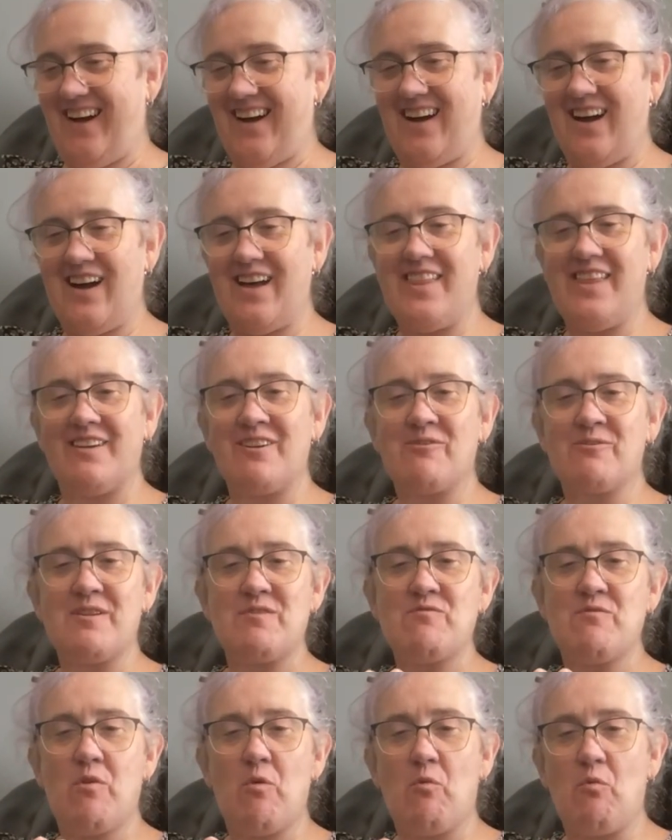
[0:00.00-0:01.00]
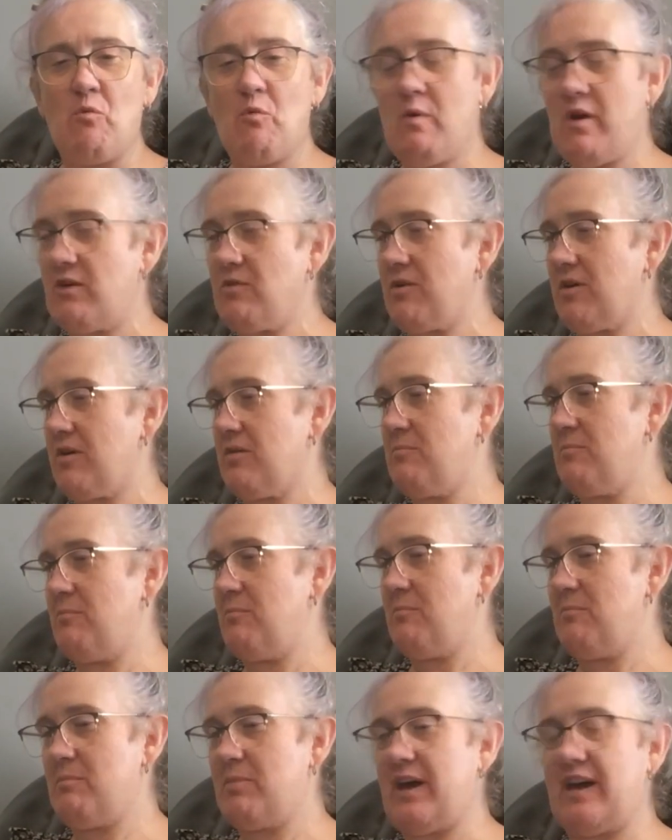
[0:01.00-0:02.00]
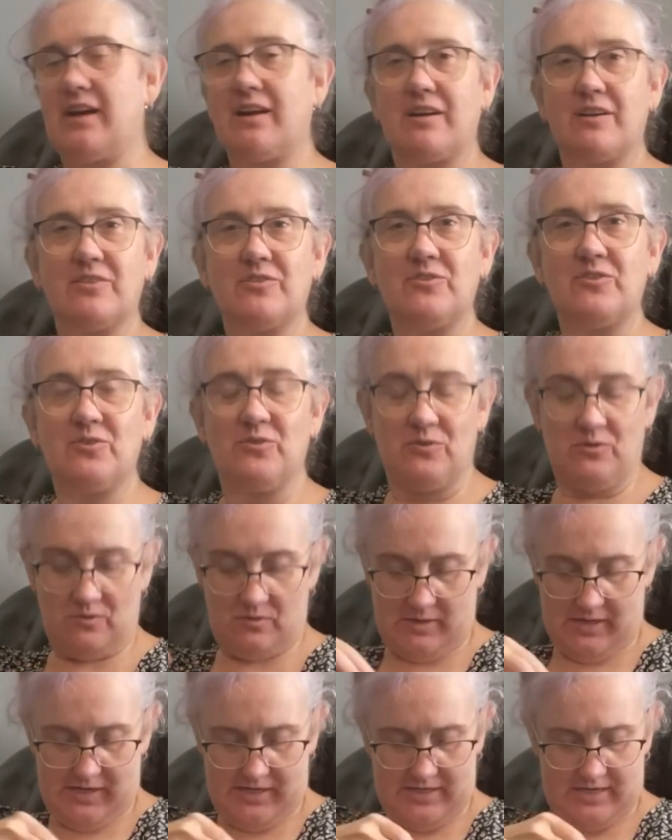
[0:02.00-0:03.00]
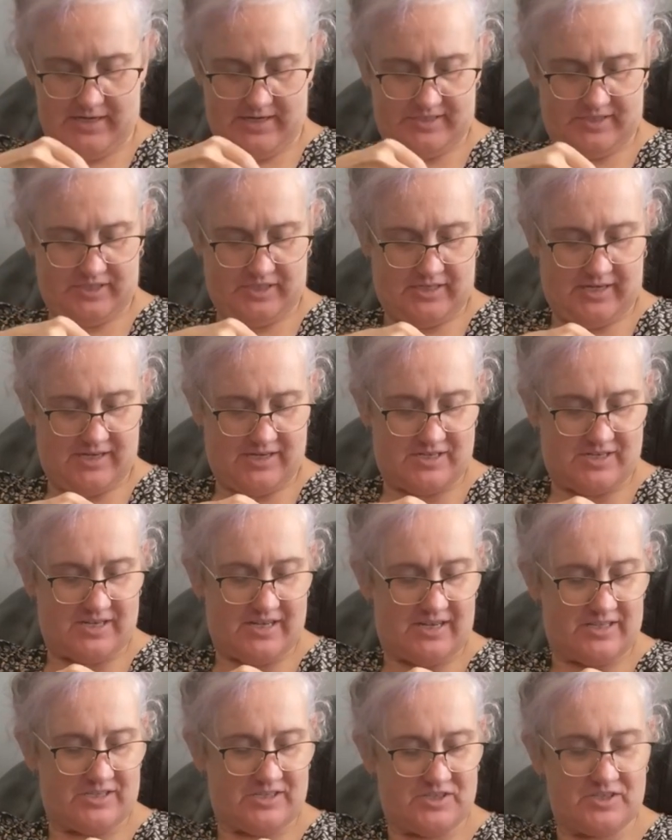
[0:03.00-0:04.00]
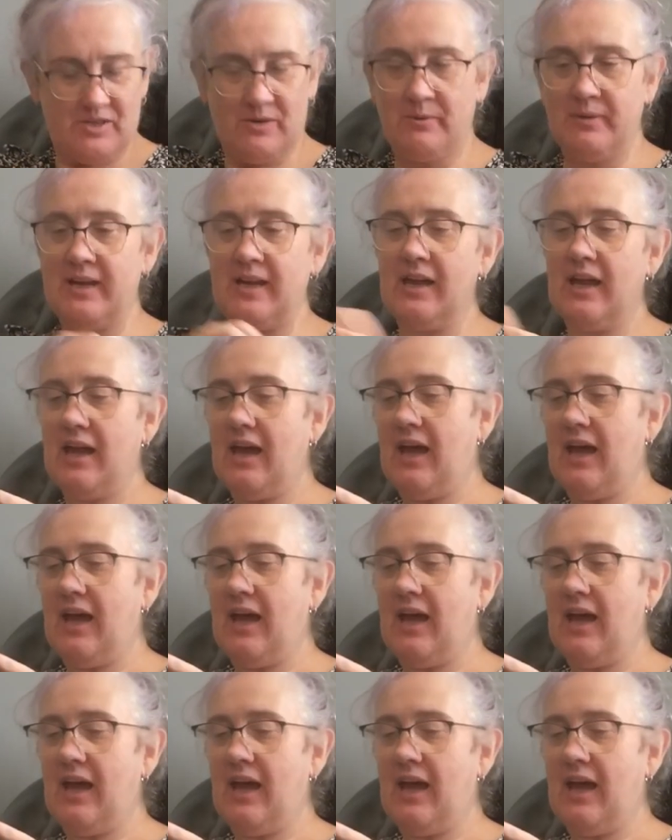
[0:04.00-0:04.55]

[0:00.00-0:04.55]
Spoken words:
Hi there and welcome back to Today's Sewing.